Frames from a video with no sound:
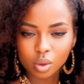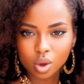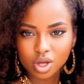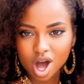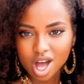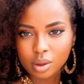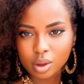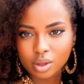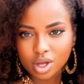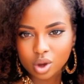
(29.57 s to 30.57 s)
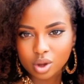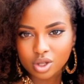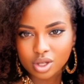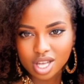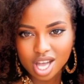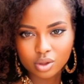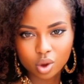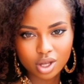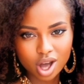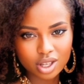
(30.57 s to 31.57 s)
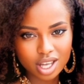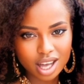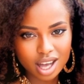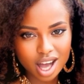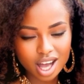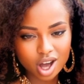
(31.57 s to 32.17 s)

We're talking about the University of North Carolina